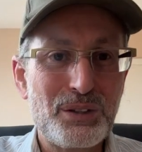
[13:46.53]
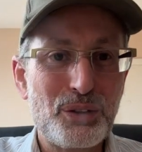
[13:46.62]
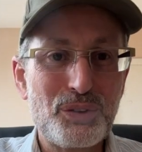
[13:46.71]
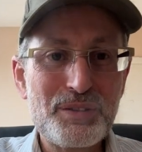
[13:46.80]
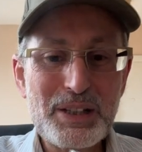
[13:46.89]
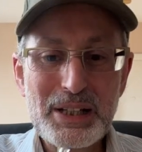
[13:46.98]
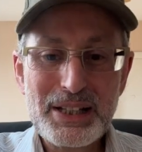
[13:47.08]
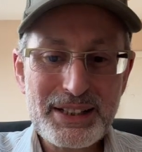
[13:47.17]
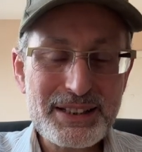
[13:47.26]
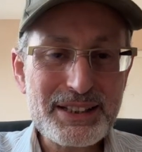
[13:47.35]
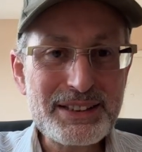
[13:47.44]
Or,
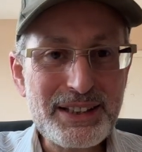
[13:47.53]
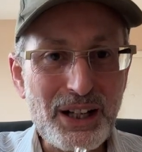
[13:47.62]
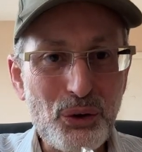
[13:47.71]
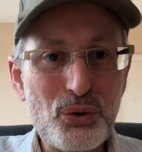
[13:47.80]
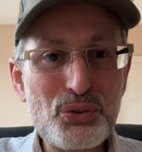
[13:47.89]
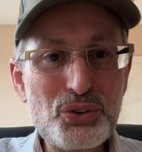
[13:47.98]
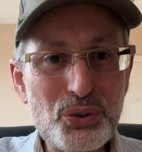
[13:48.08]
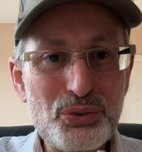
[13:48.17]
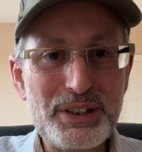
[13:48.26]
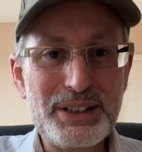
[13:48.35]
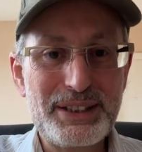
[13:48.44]
this is their own
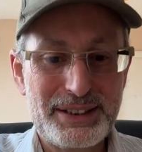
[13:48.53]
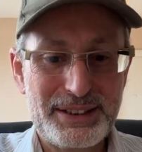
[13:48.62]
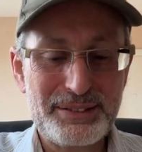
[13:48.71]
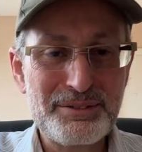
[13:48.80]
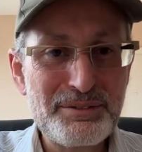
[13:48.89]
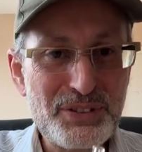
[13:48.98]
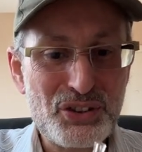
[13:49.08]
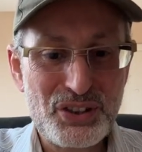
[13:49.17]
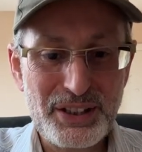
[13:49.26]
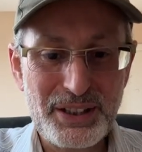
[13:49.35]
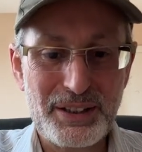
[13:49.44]
unique
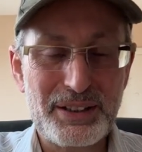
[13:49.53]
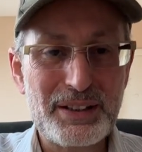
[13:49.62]
Virginia.